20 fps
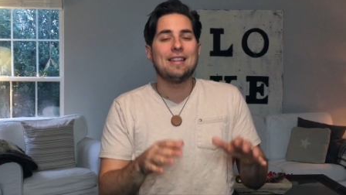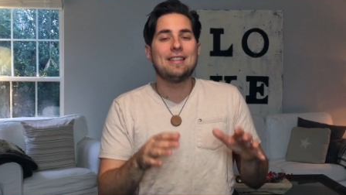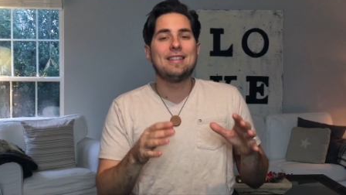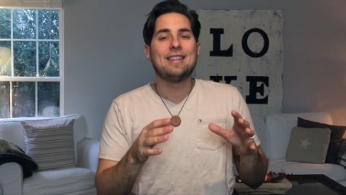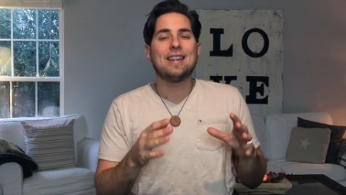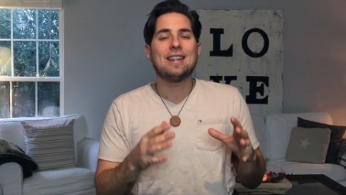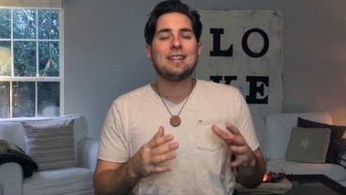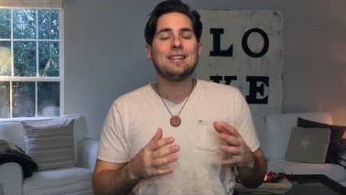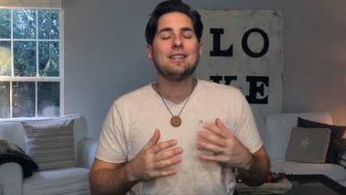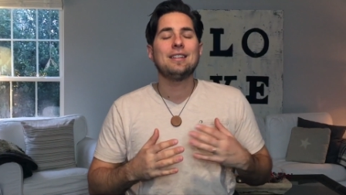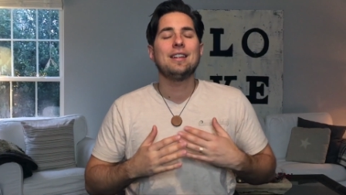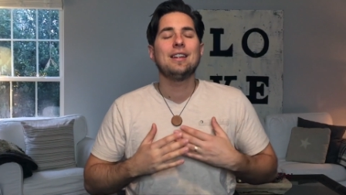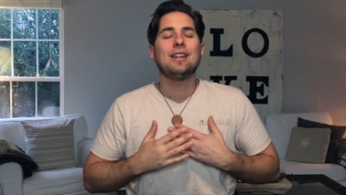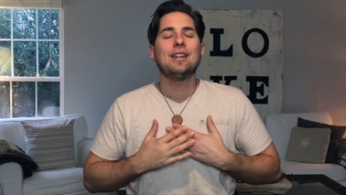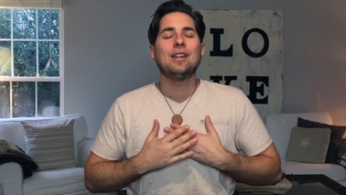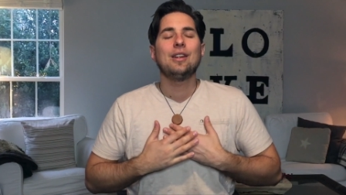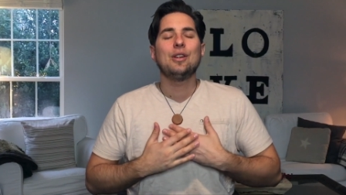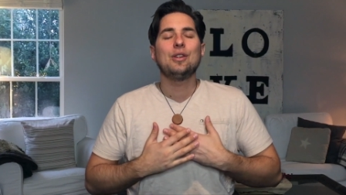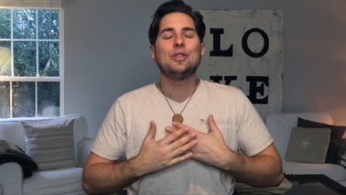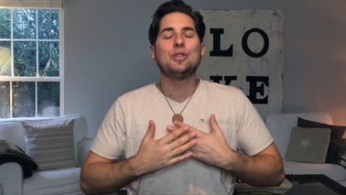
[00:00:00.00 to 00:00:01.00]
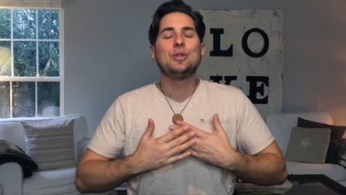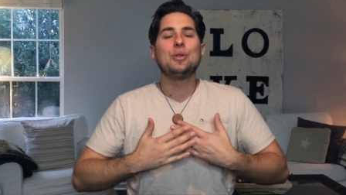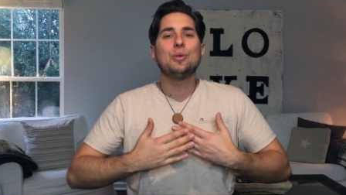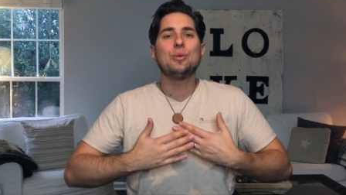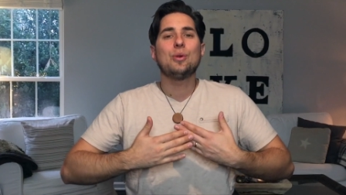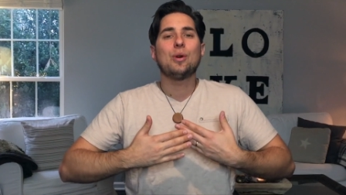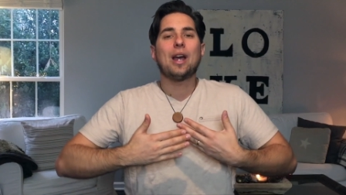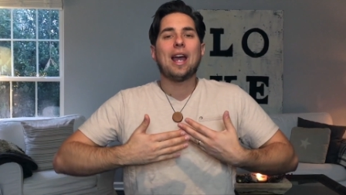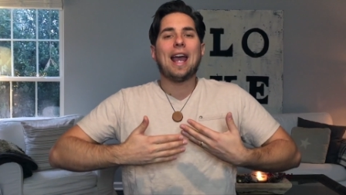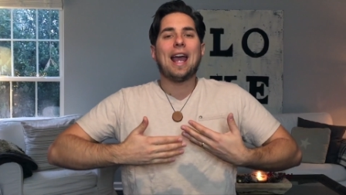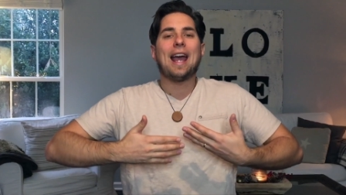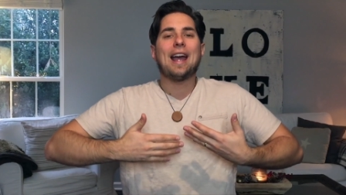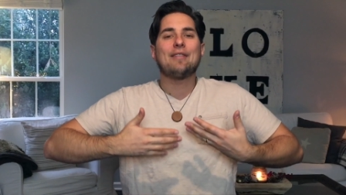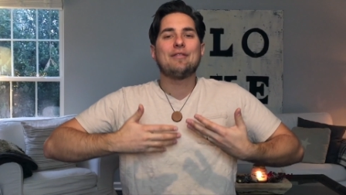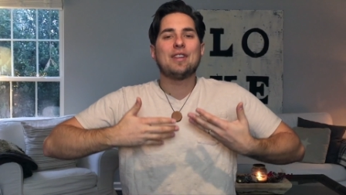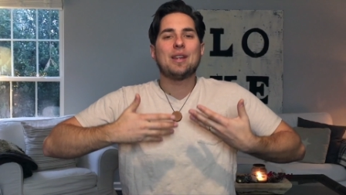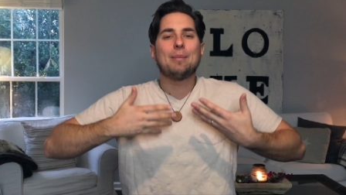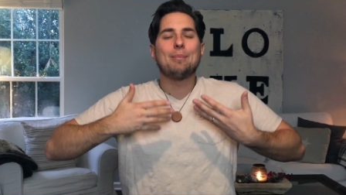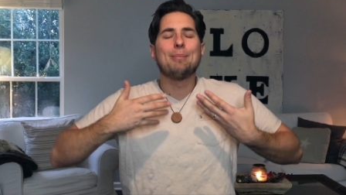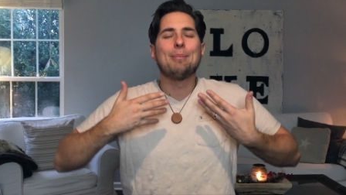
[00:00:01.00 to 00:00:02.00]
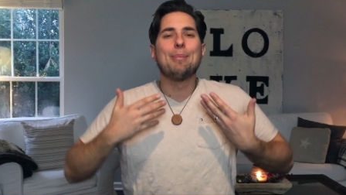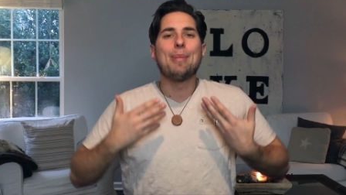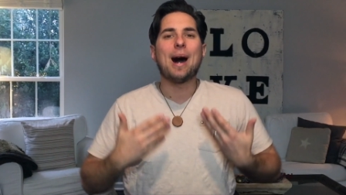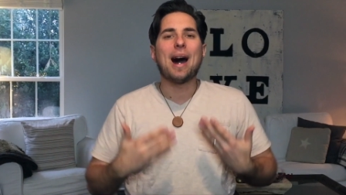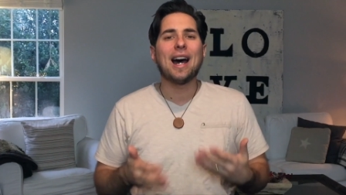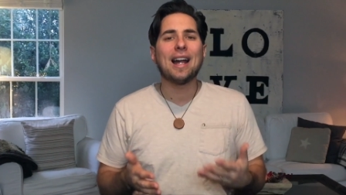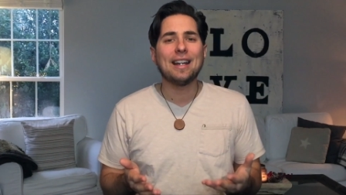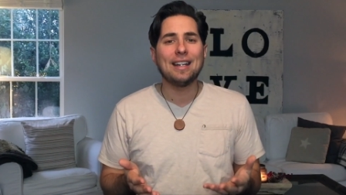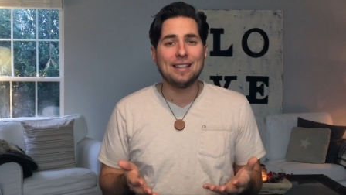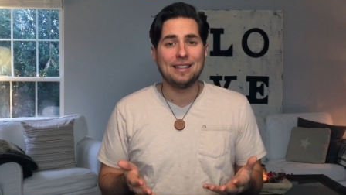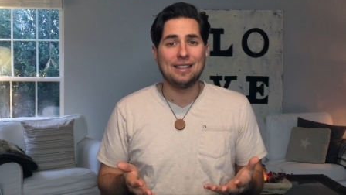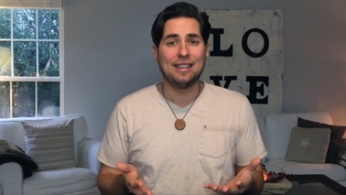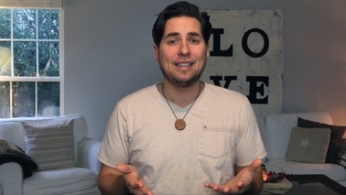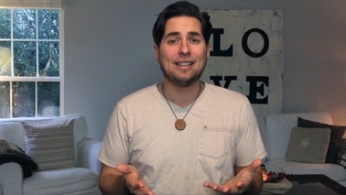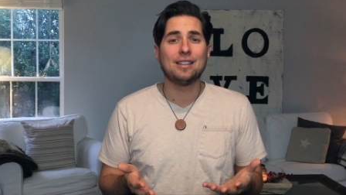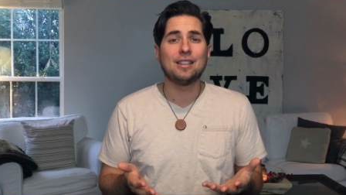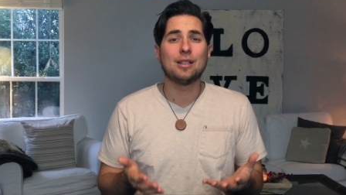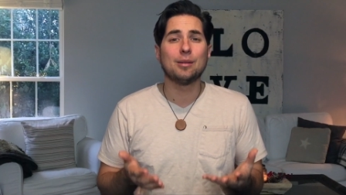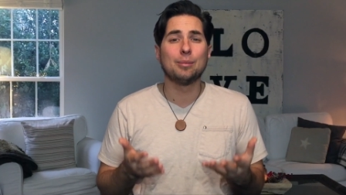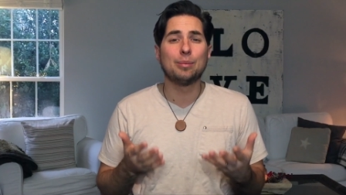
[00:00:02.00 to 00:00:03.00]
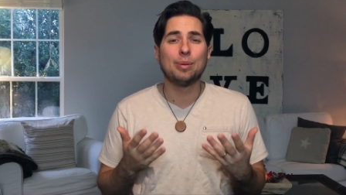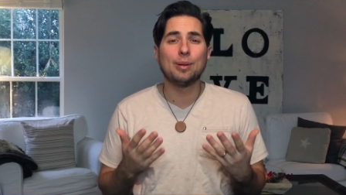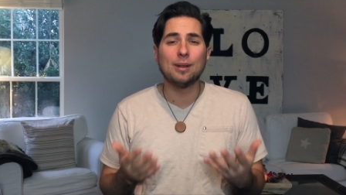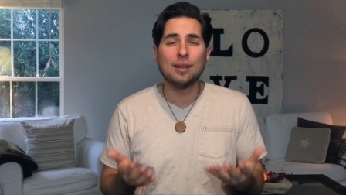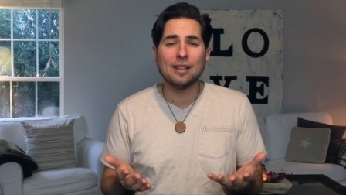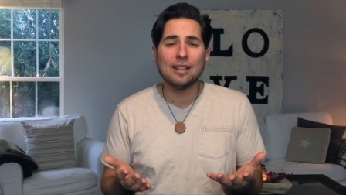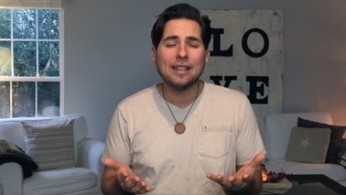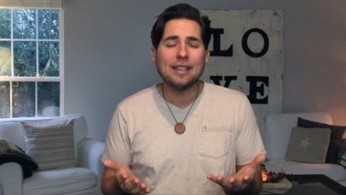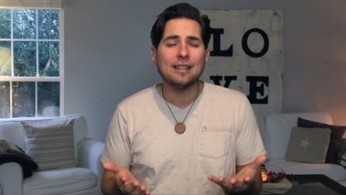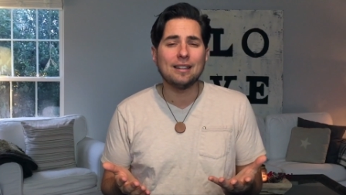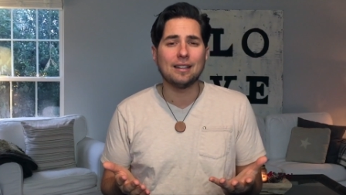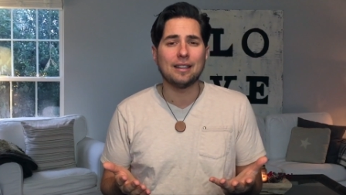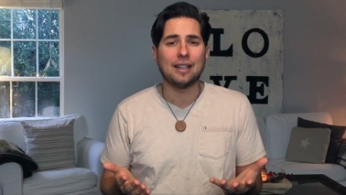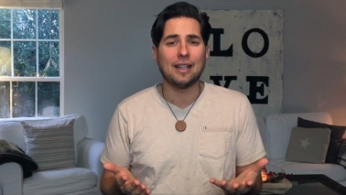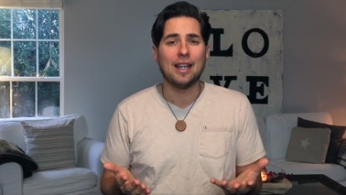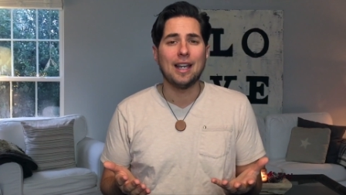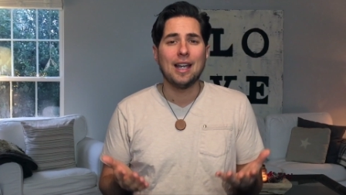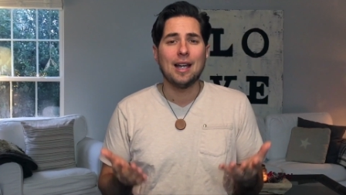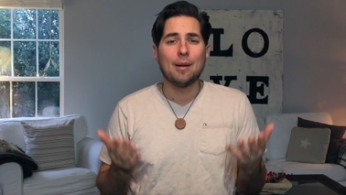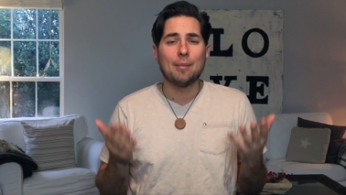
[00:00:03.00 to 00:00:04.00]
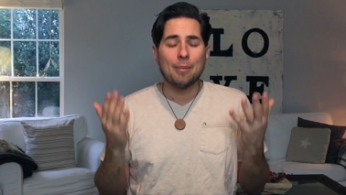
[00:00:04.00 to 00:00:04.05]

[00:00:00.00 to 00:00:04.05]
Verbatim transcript: then you have embodied it completely.